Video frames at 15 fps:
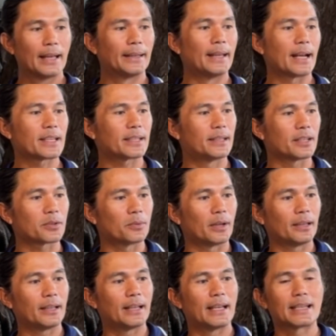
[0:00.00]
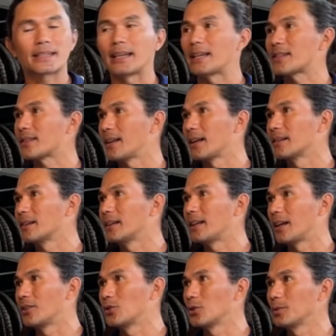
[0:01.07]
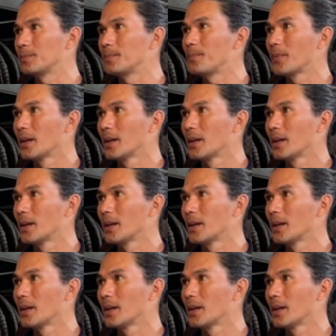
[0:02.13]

Next, this one is a standard head tube,